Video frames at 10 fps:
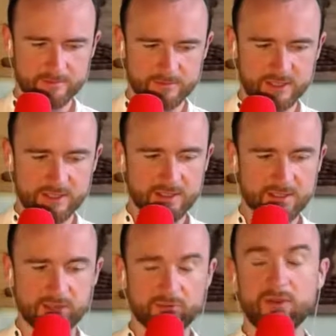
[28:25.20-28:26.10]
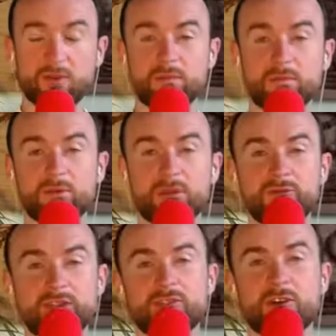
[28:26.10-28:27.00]
This is a revamp and a
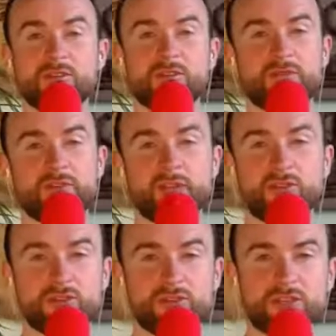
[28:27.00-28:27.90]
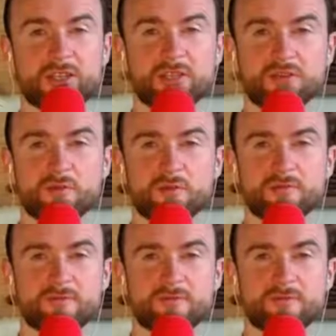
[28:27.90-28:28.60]
restart of the Conscious Catch-Up.